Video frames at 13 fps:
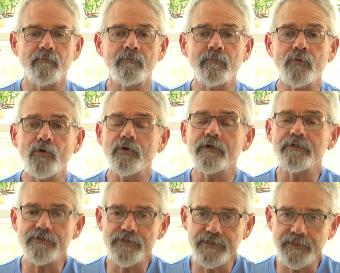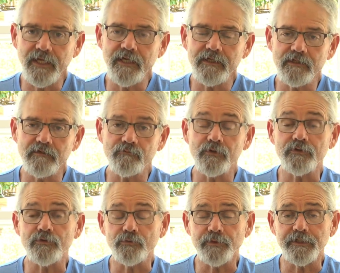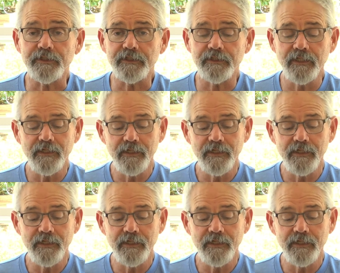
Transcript: more understanding of what you're reading,